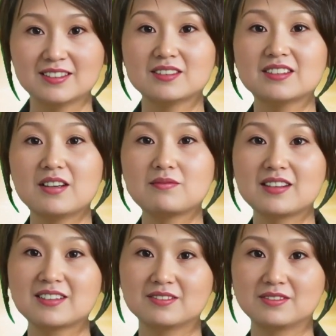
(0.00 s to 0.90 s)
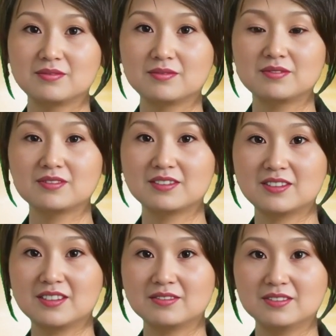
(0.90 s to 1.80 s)
His targets included the
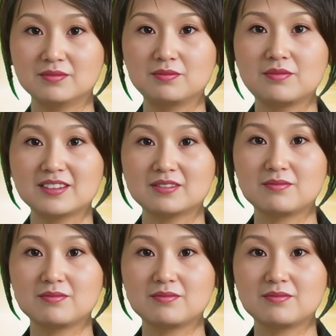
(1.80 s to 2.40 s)
cartoonist,